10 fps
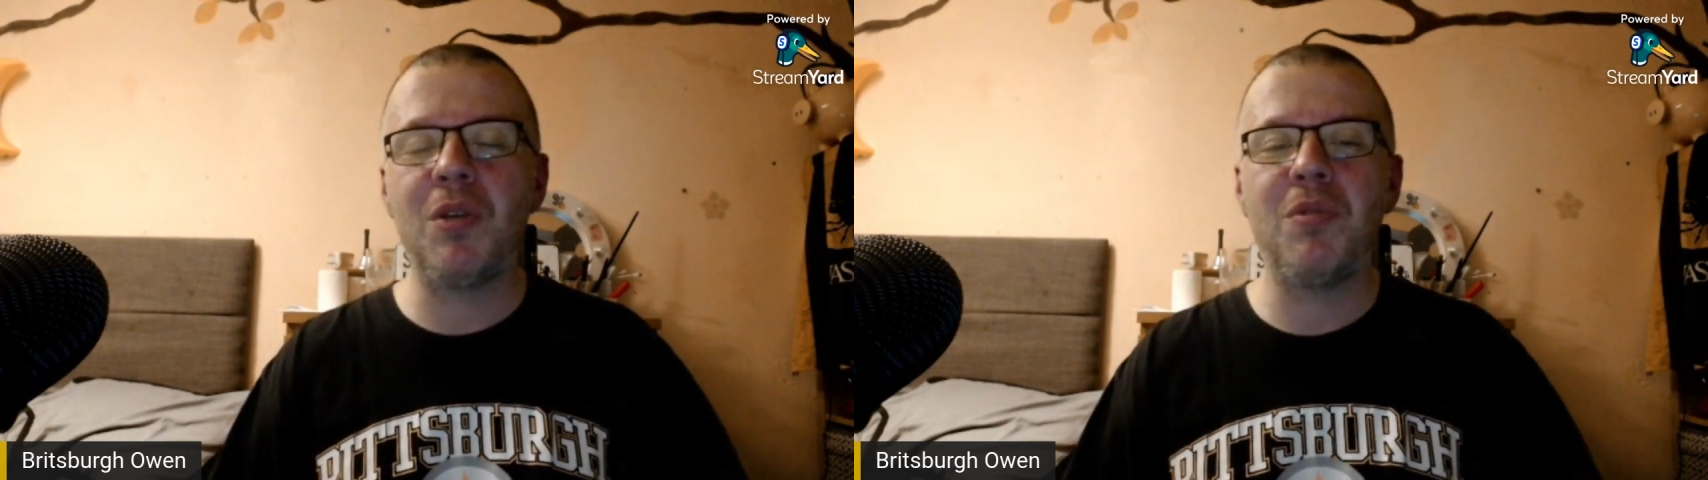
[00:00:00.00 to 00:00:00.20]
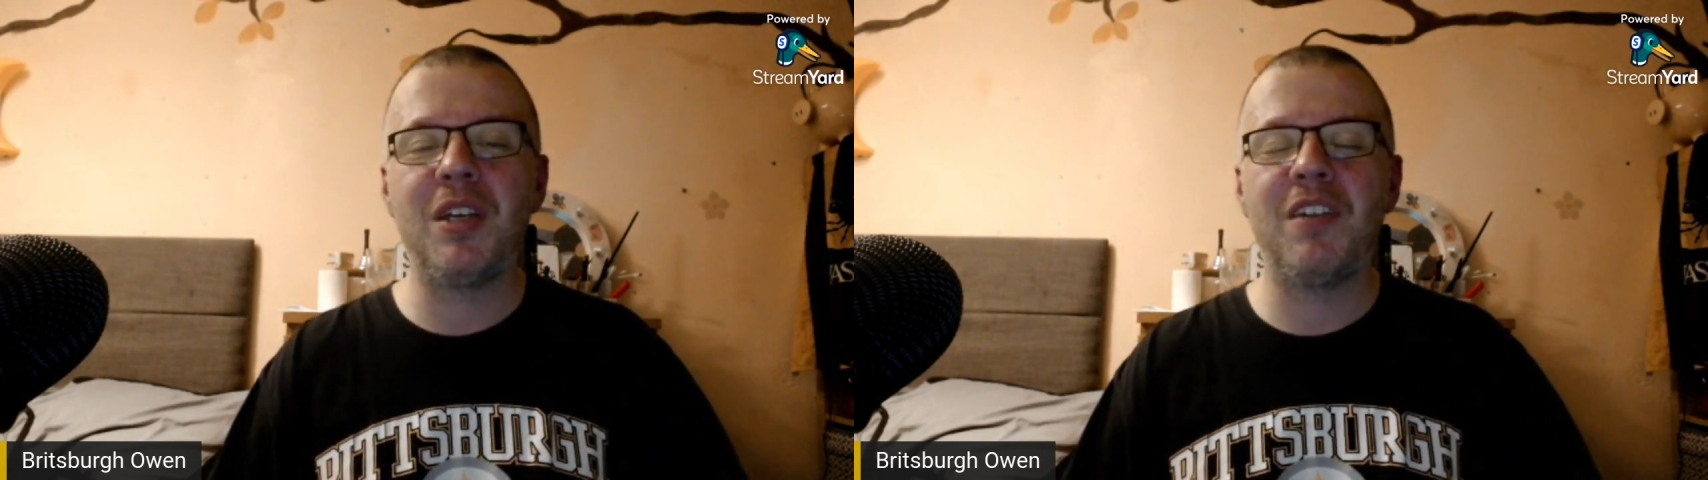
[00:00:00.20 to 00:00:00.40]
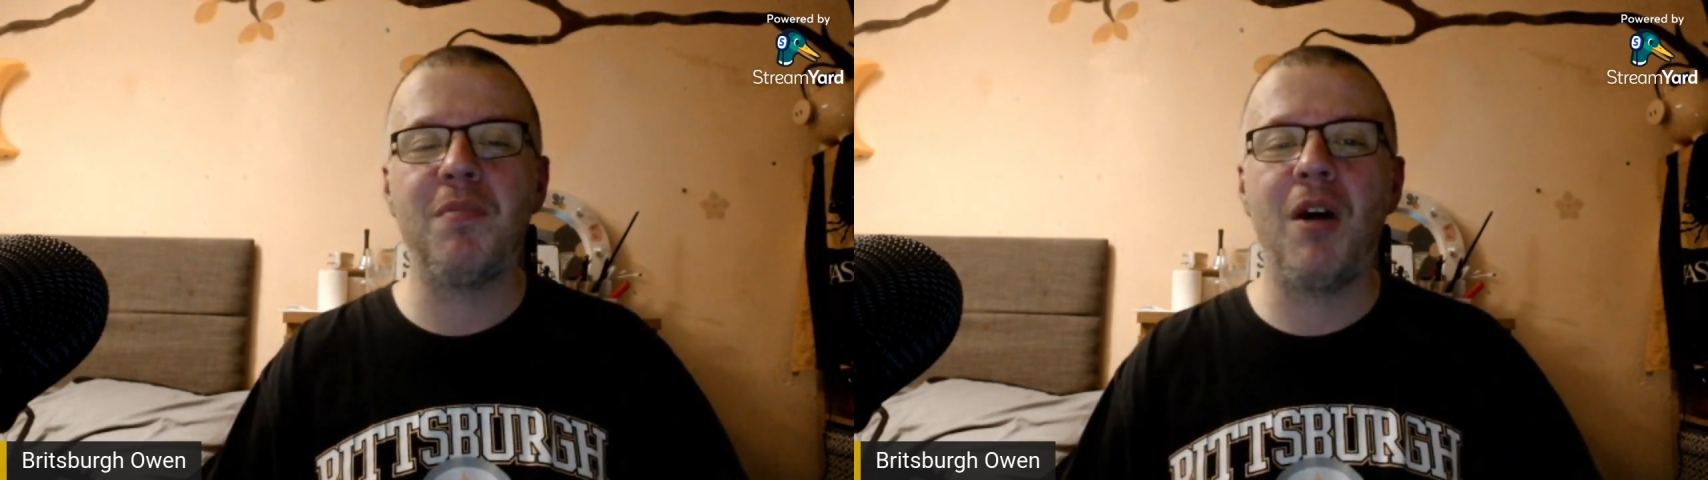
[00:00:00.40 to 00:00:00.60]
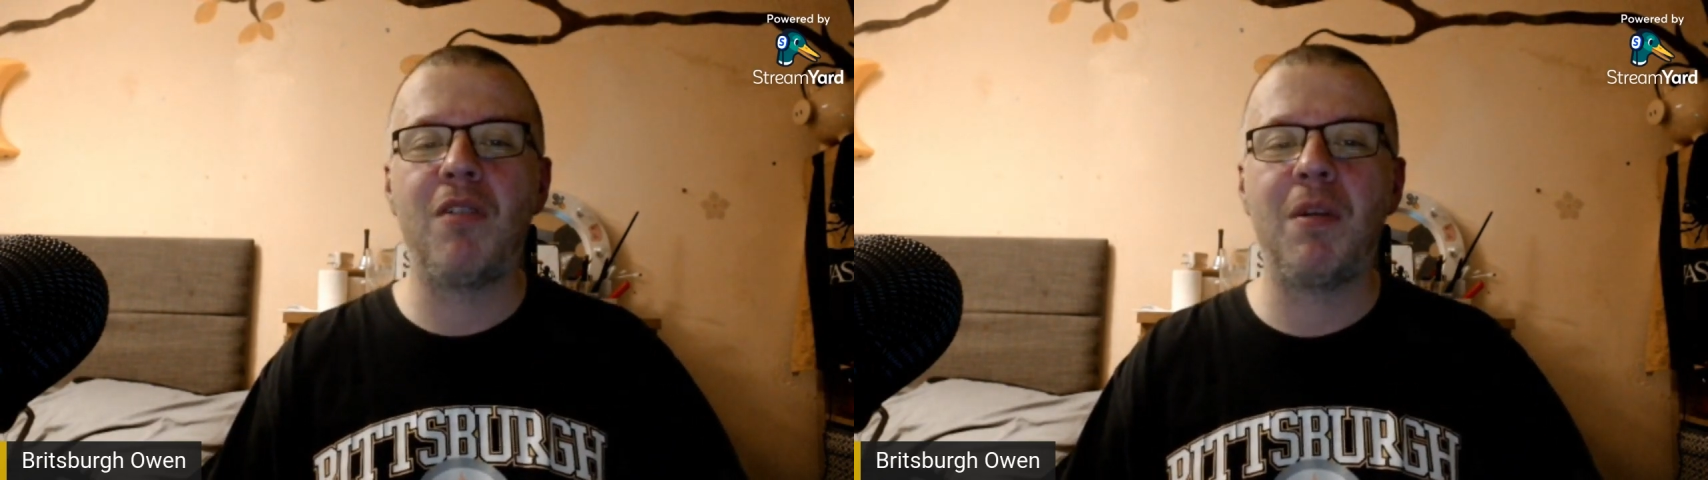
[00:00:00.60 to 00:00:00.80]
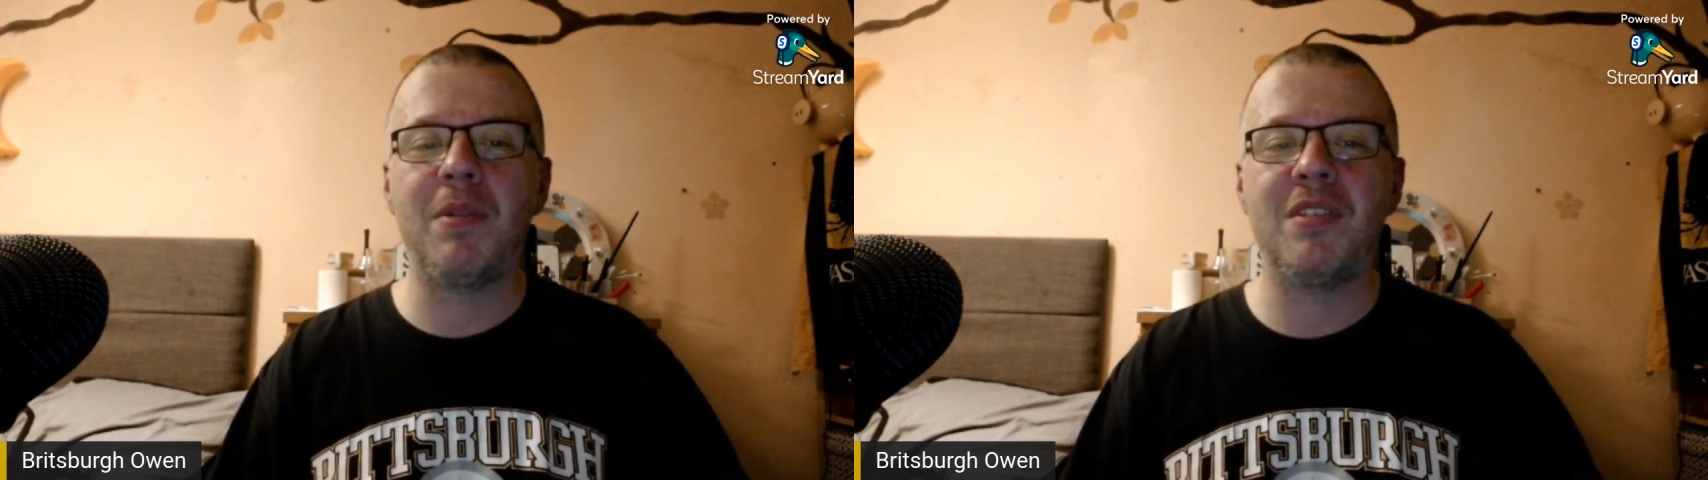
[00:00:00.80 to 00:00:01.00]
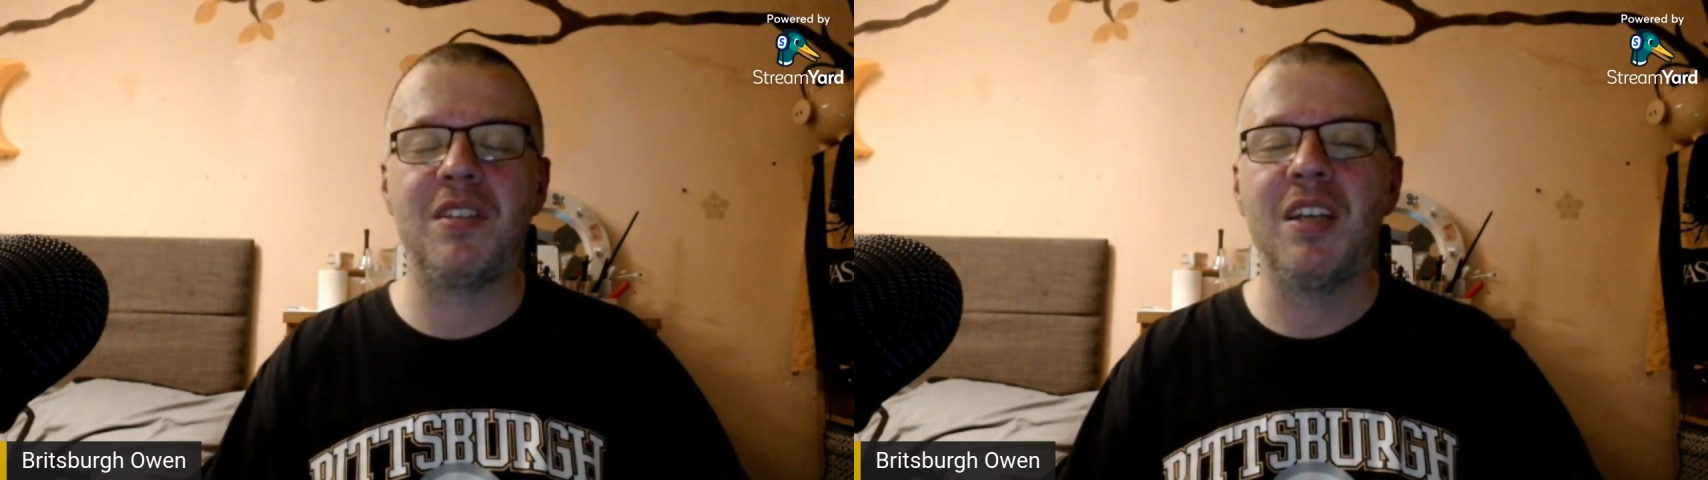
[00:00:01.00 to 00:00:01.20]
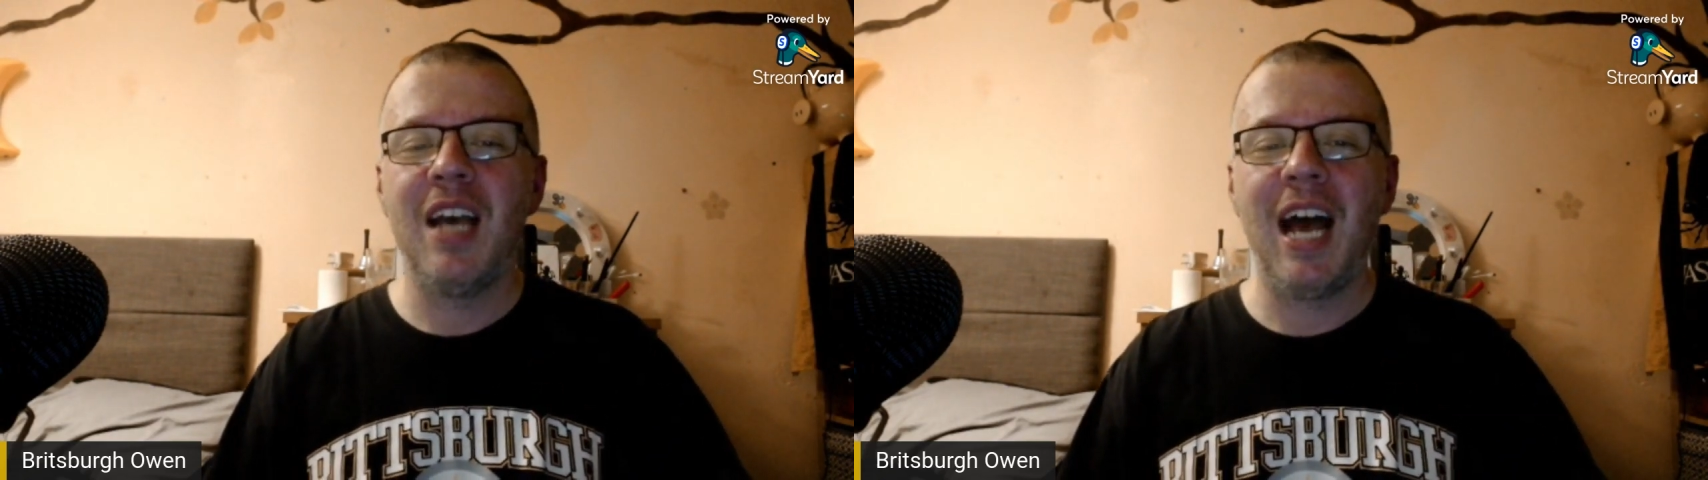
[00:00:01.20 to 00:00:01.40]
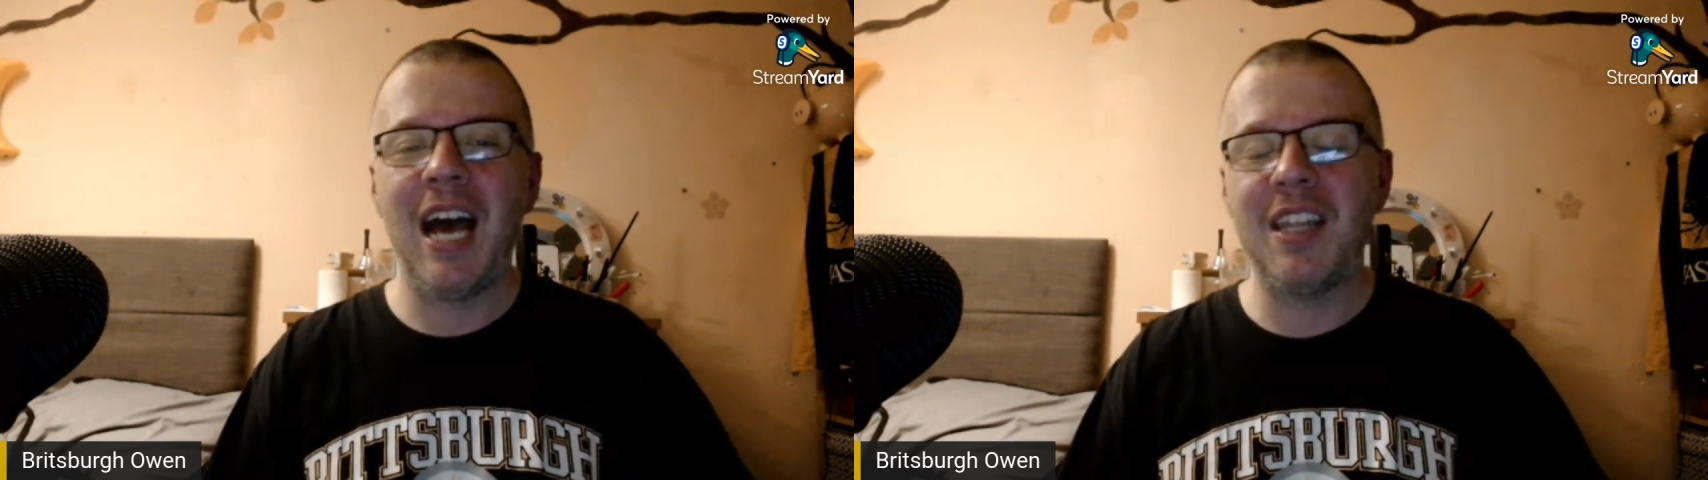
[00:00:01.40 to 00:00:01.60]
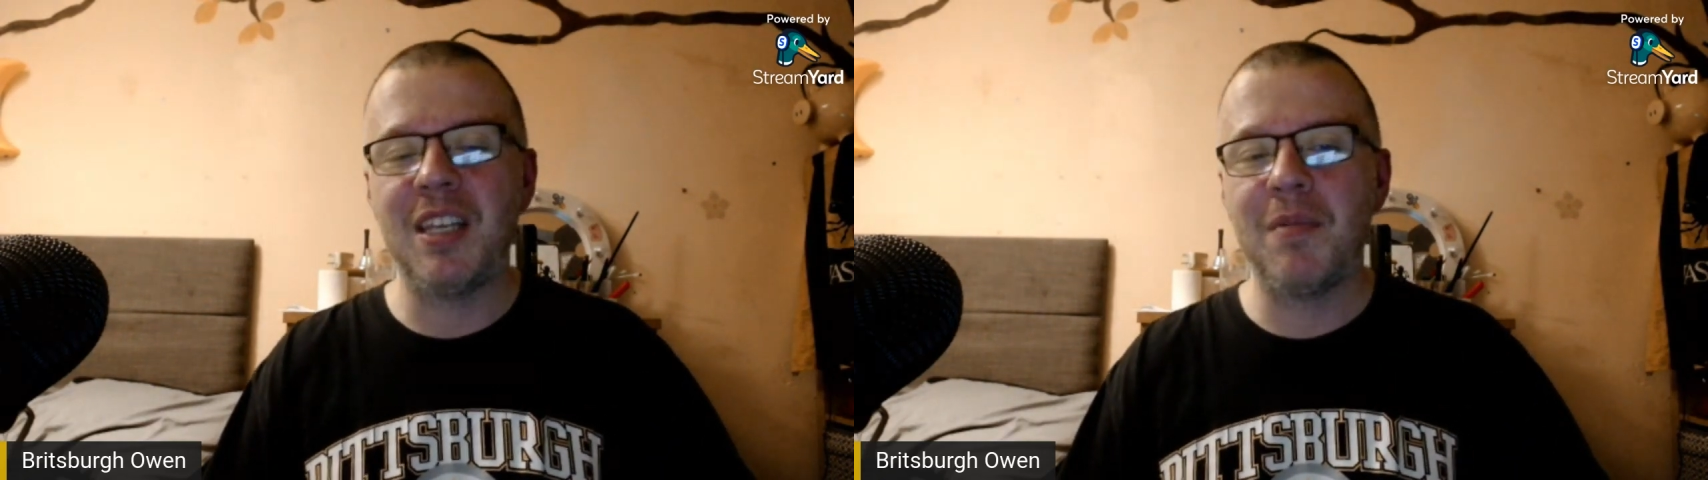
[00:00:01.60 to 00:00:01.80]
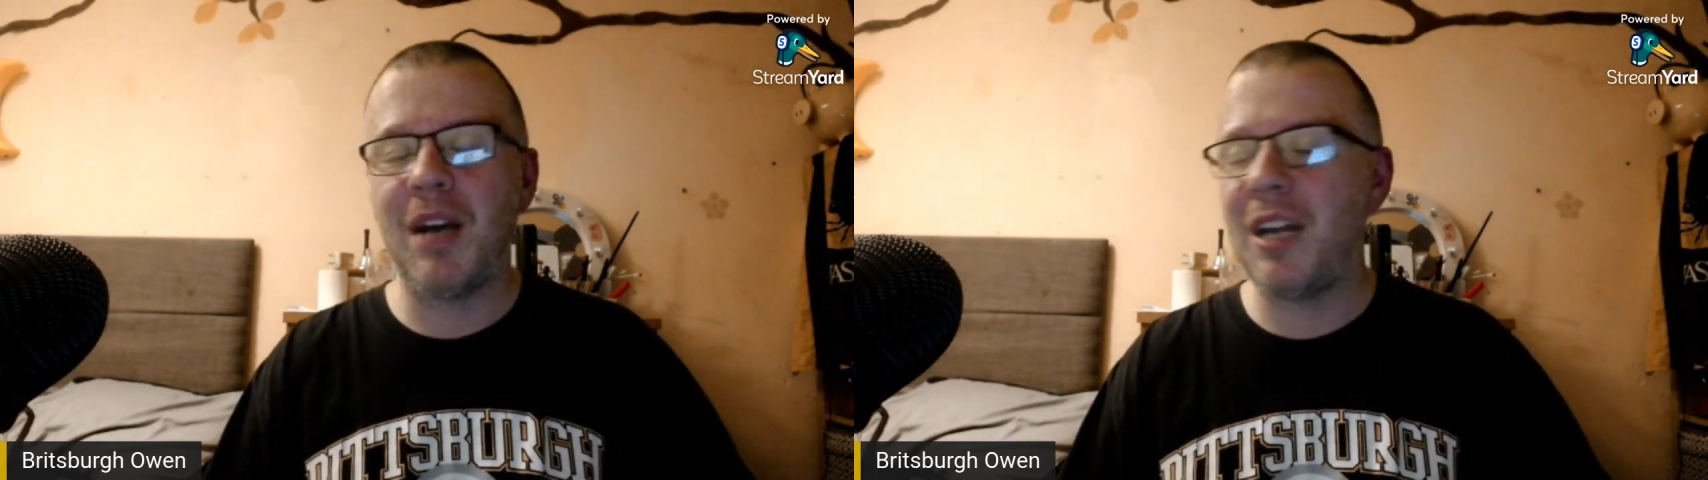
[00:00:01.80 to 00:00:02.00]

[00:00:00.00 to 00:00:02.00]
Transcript: think of Mark Robinson and